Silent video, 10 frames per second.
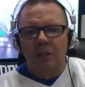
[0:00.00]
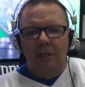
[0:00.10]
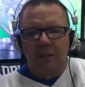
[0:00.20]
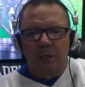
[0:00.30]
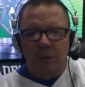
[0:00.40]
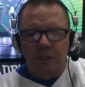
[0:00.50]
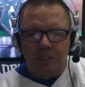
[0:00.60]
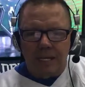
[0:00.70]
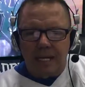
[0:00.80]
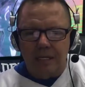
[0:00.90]

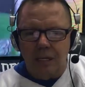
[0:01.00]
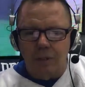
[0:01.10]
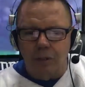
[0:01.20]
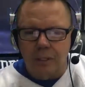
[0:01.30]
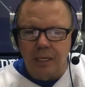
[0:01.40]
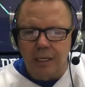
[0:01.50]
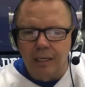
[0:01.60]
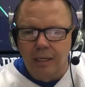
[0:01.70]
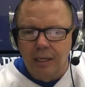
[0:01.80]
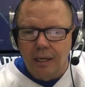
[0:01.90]
this, that, and the other
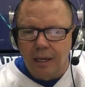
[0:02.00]
thing.